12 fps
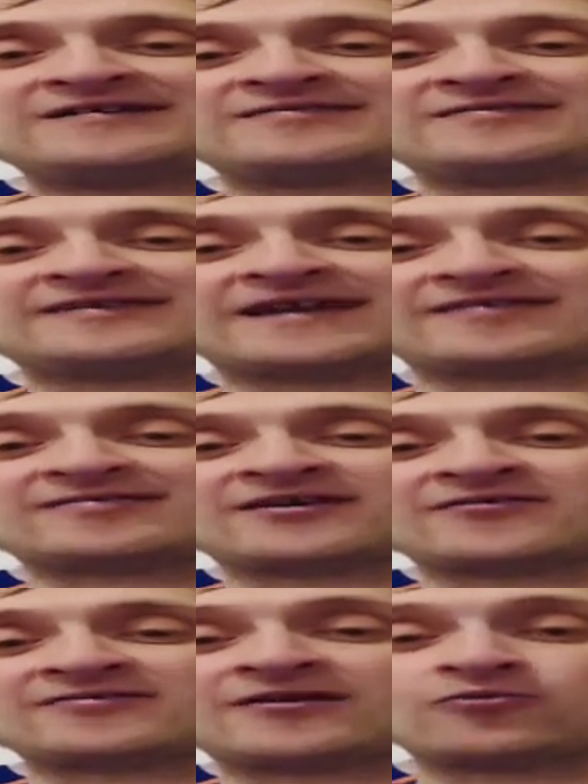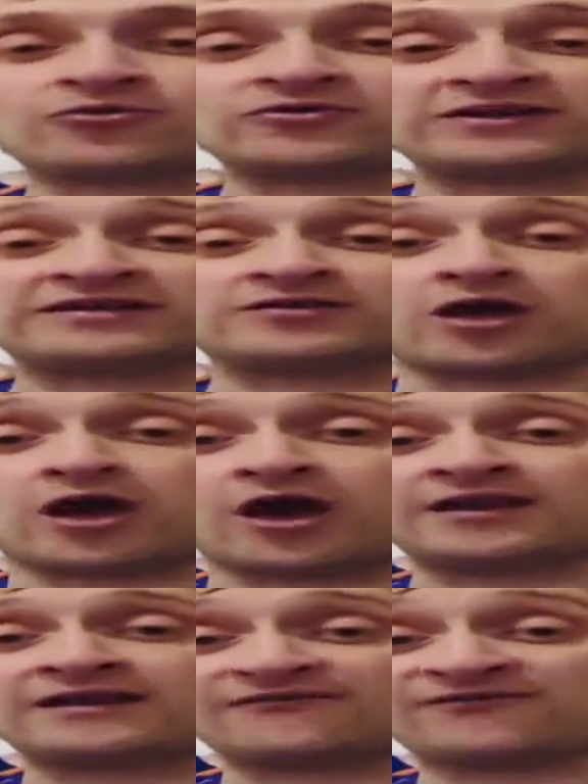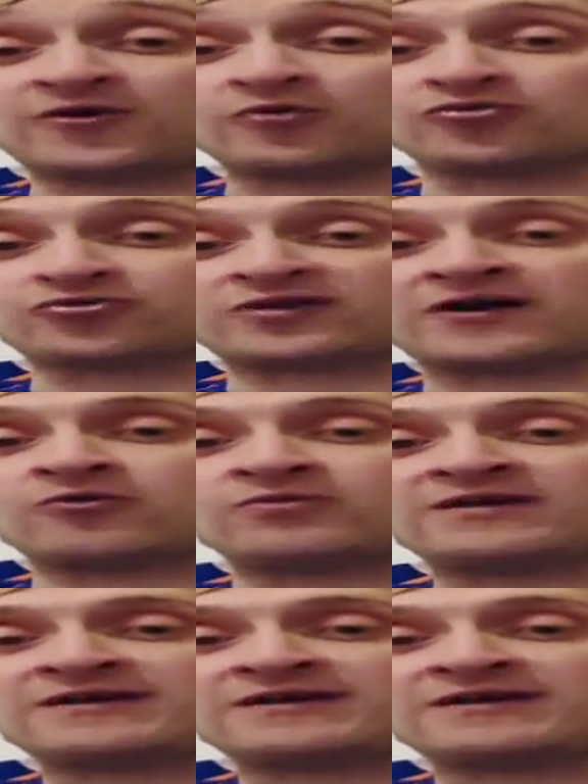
to get ourselves out the league? And it filters down